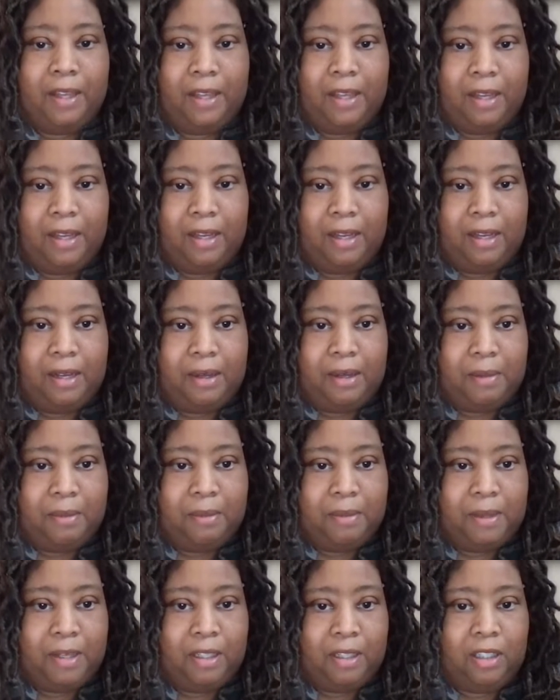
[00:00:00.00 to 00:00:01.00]

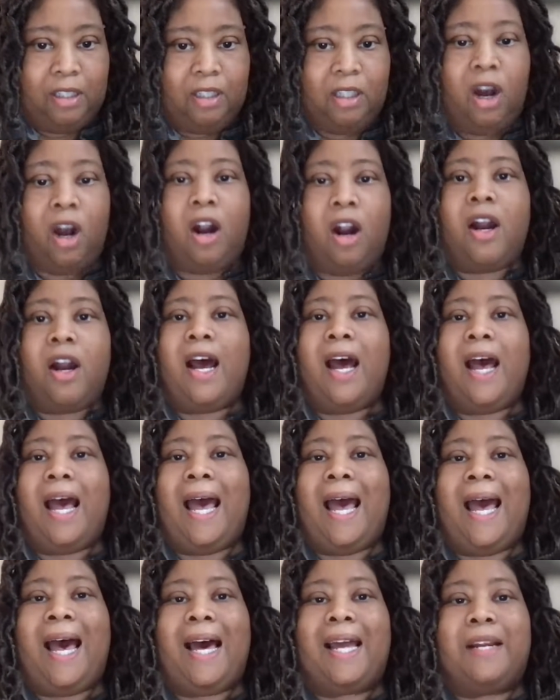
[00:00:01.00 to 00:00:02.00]
Um, Laura
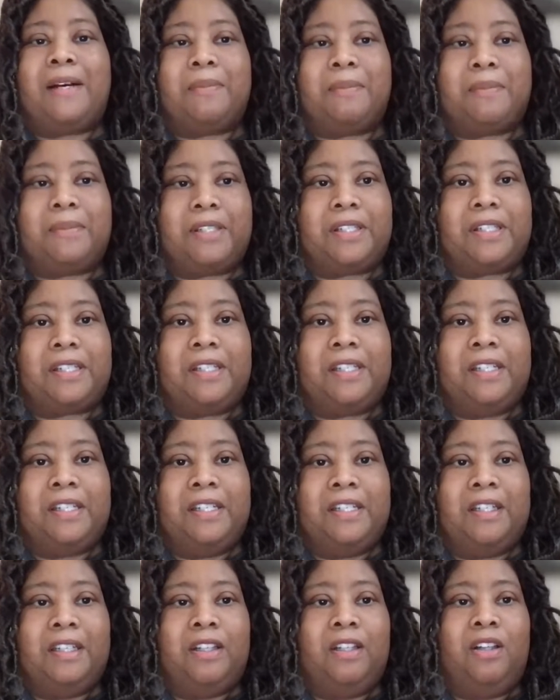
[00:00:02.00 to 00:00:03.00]
Adams.
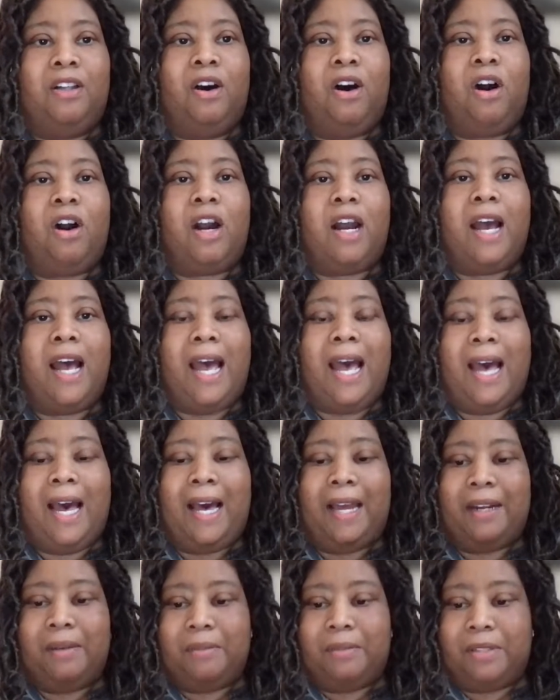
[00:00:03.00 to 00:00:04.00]
Laura
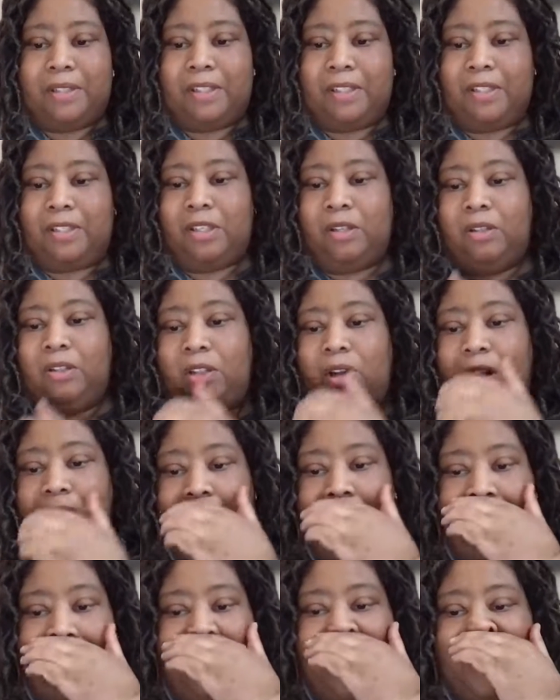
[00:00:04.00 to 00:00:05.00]
Adams. So
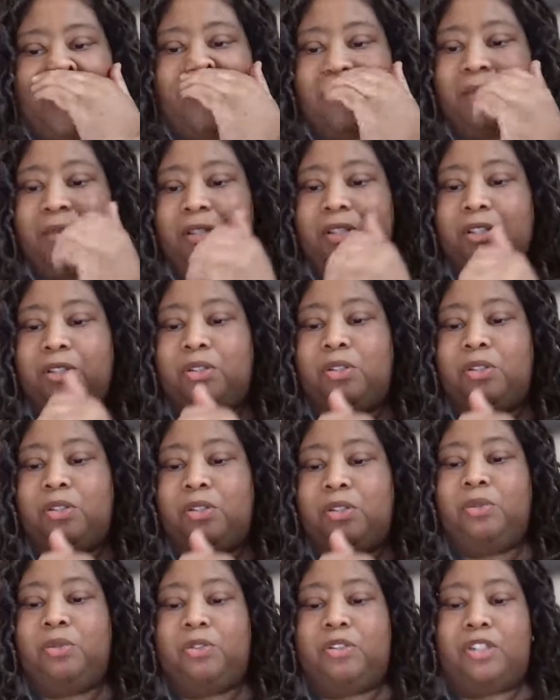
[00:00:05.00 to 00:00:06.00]
Laura Adams,
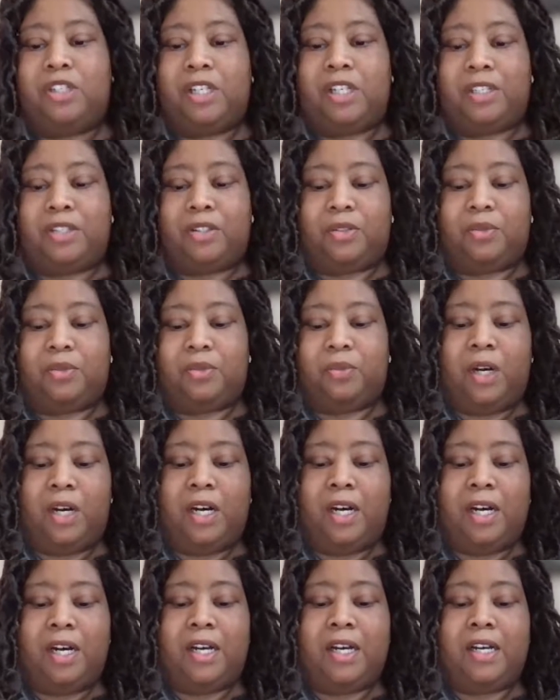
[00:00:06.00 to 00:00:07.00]
you just
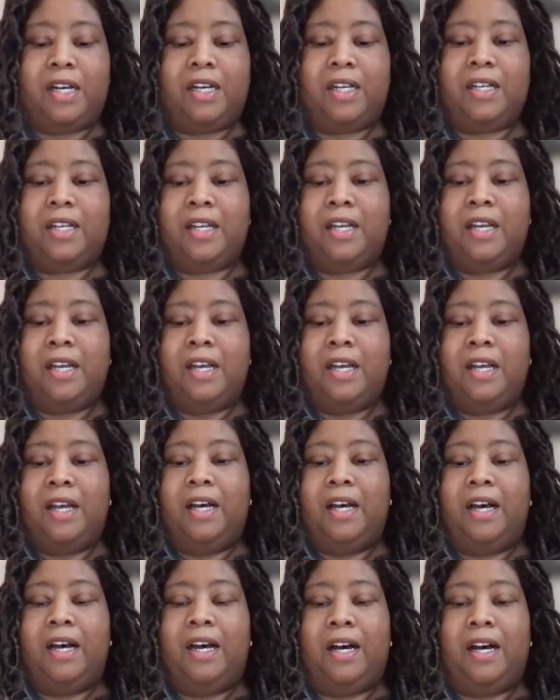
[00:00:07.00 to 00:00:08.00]
won
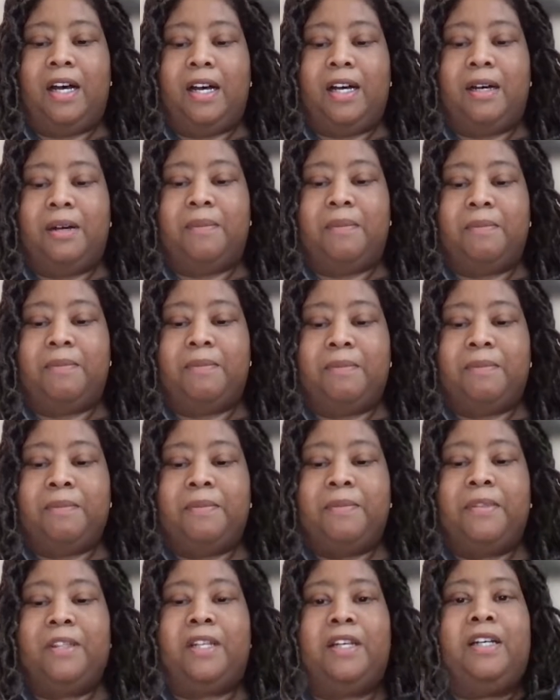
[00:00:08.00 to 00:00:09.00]
um,
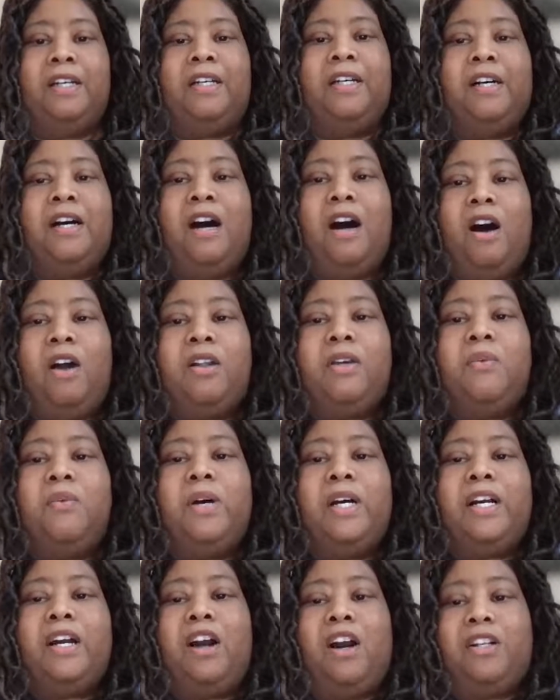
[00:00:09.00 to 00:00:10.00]
the
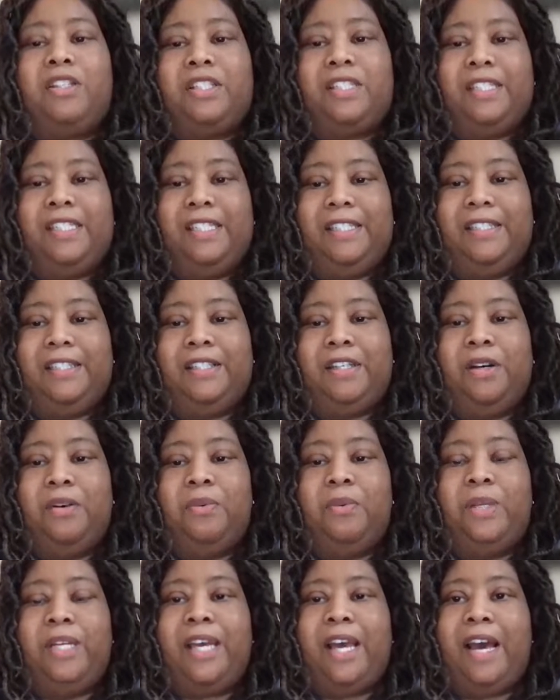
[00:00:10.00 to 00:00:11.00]
all-in-one car seat. So
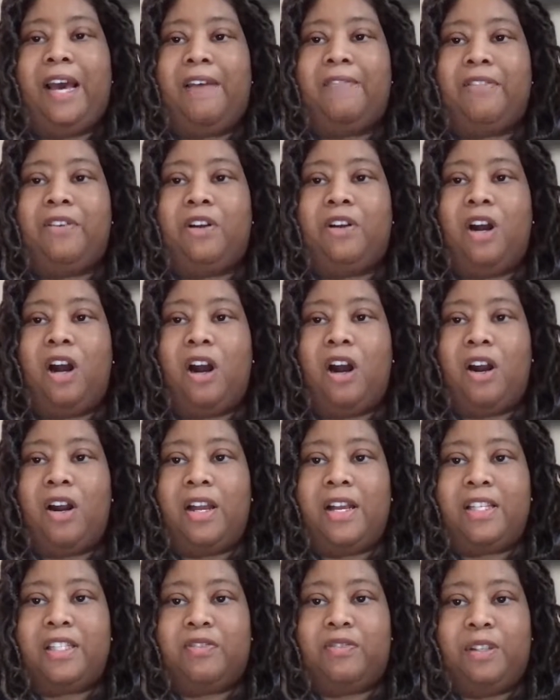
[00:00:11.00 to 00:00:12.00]
we have your
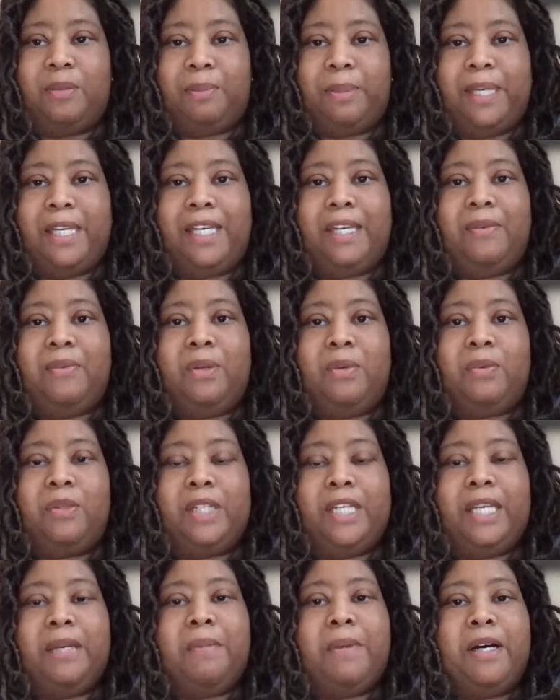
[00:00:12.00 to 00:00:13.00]
RSVP. We
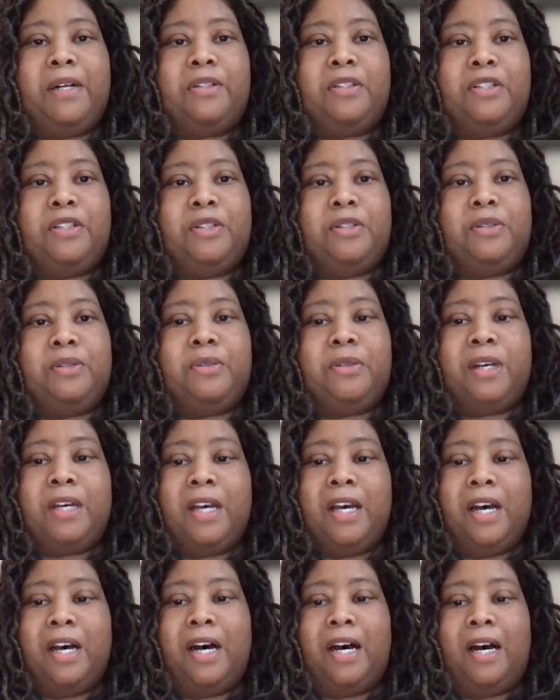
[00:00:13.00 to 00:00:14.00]
will email you
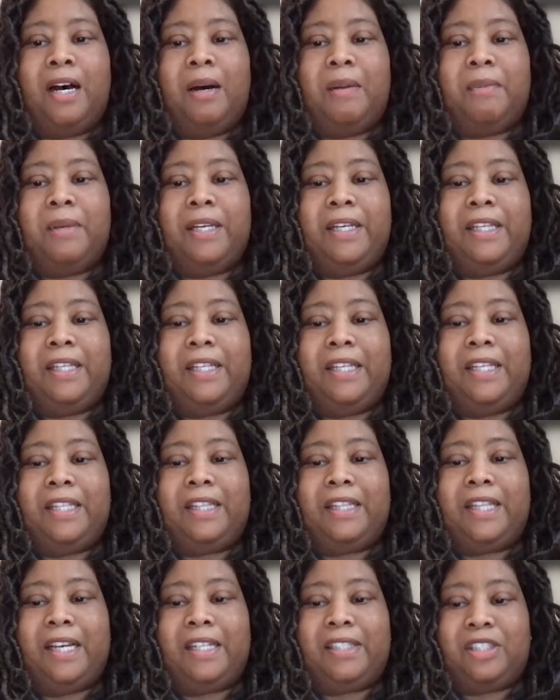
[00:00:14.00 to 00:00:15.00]
um, and
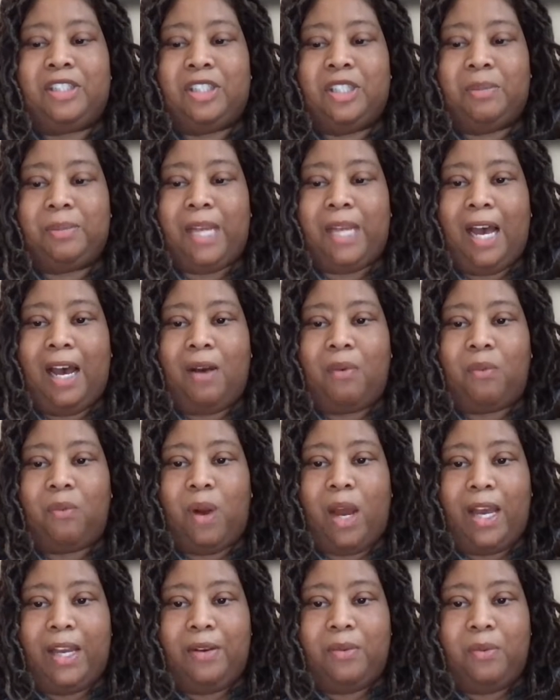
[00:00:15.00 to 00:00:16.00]
get that shipped out
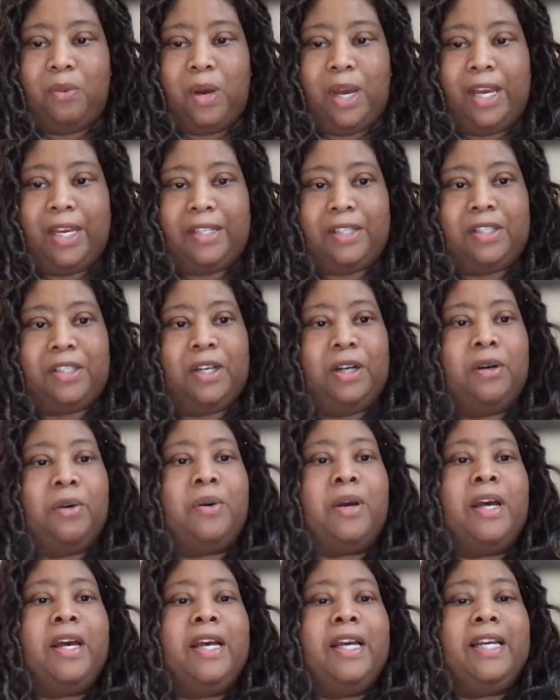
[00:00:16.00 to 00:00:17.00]
right away.
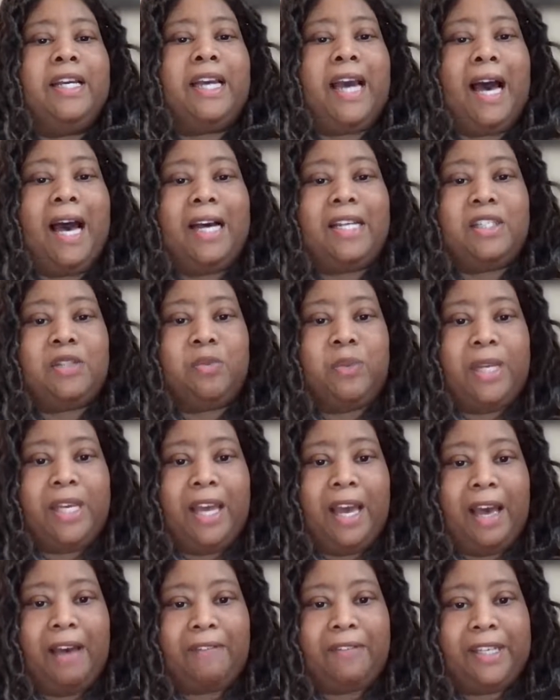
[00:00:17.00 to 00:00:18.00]
So, guys,
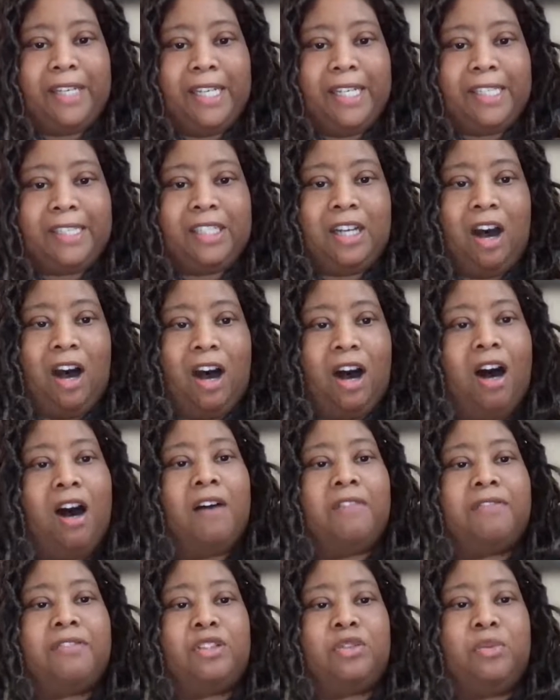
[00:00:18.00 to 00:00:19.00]
we have kicked
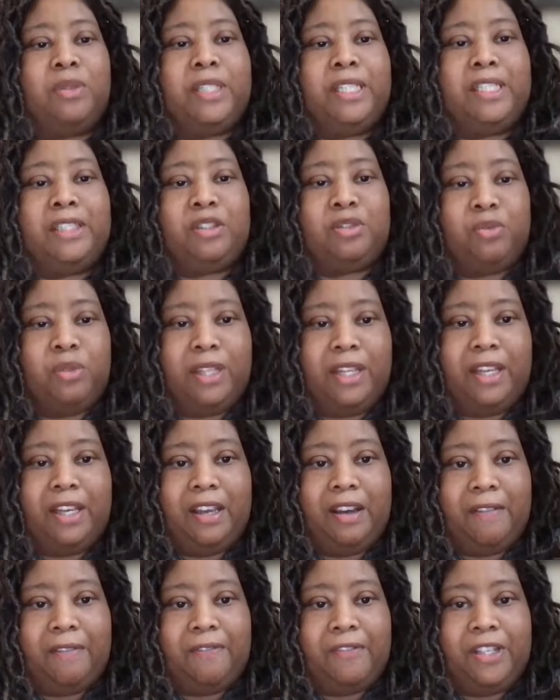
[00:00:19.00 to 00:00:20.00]
off
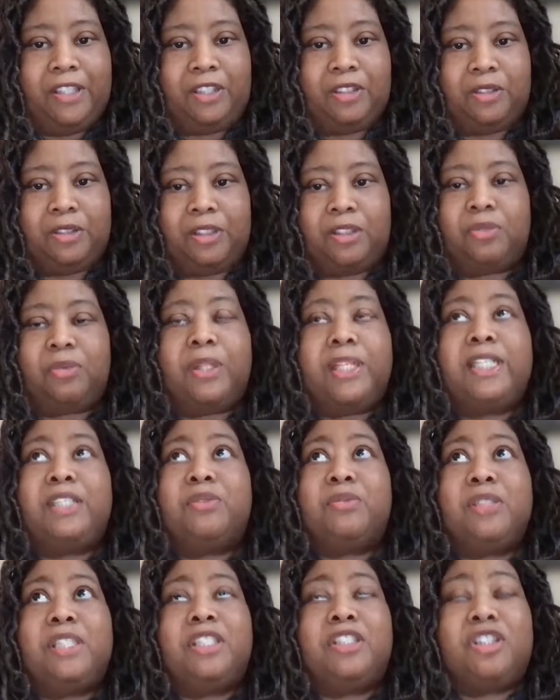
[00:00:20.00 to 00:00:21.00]
2020 official
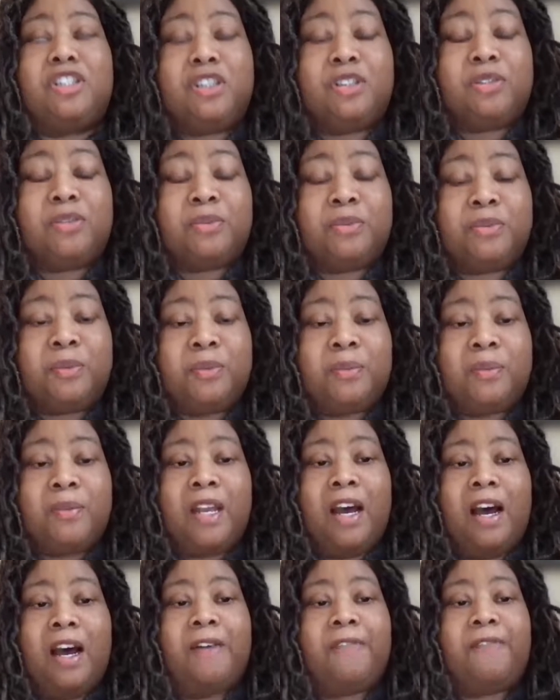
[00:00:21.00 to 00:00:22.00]
2022
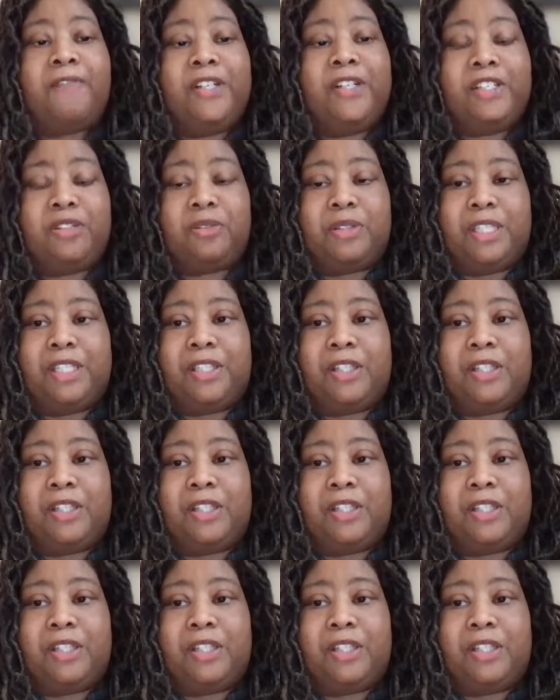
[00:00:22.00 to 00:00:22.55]
officially.